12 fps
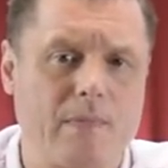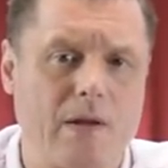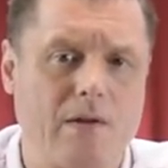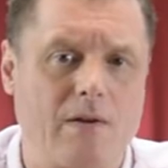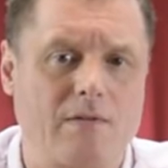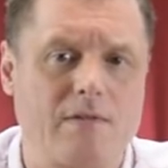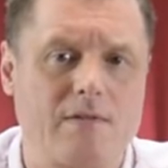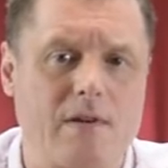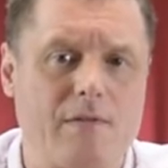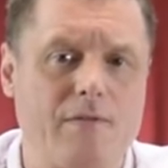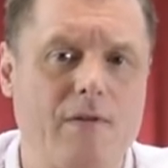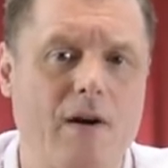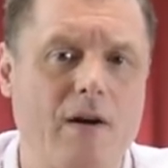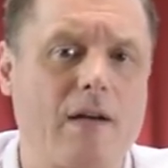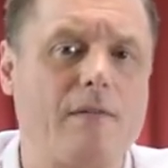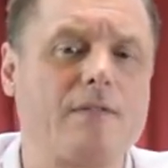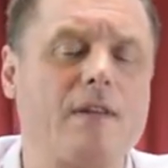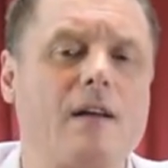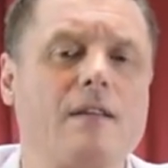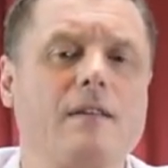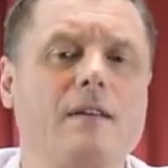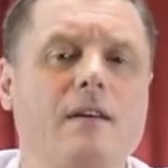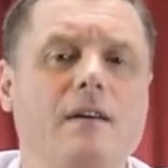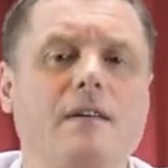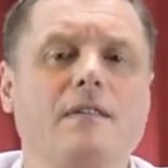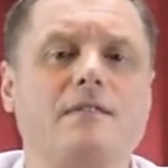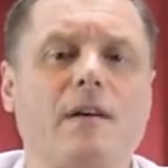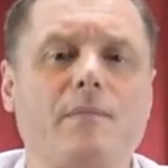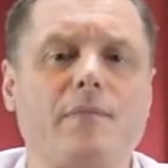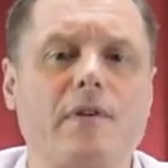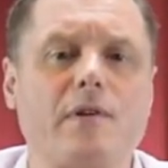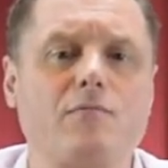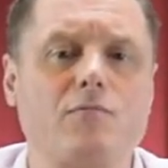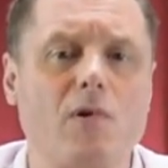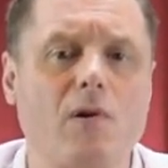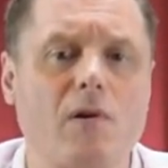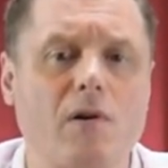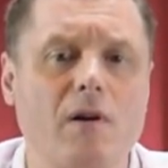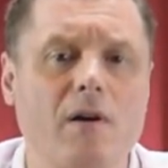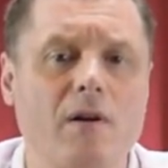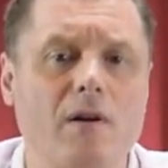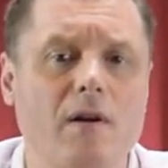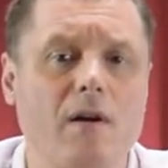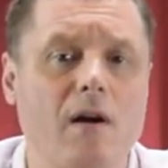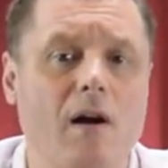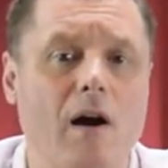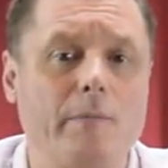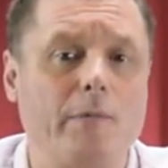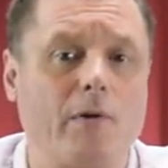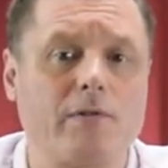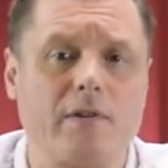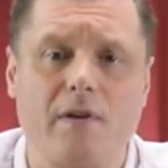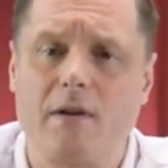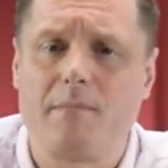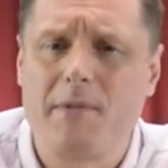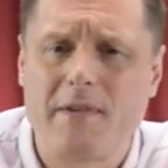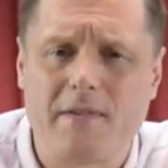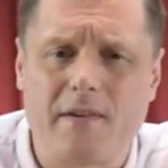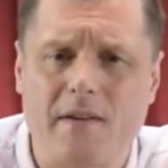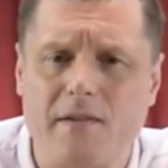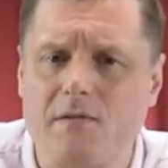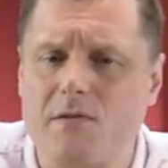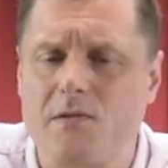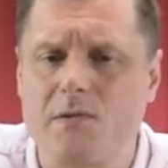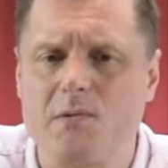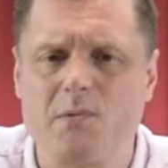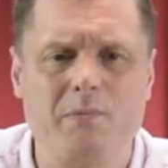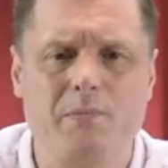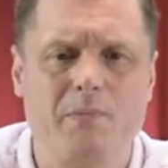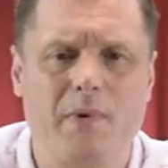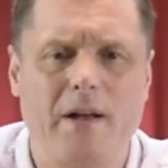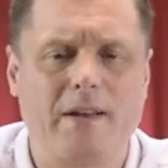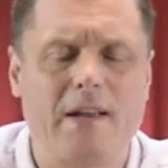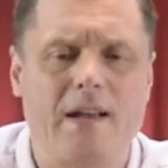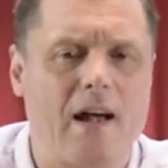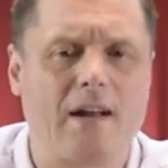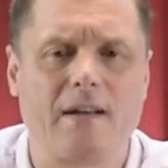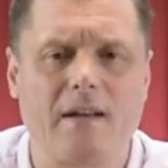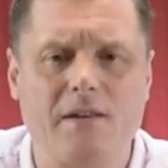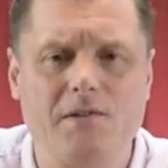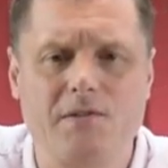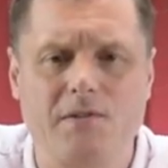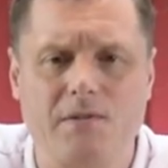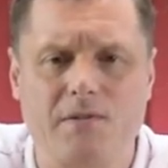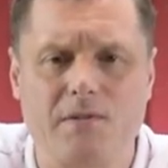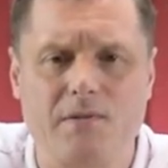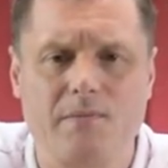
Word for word: It looks as if I have done something wrong. I'm not admitting to any allegations.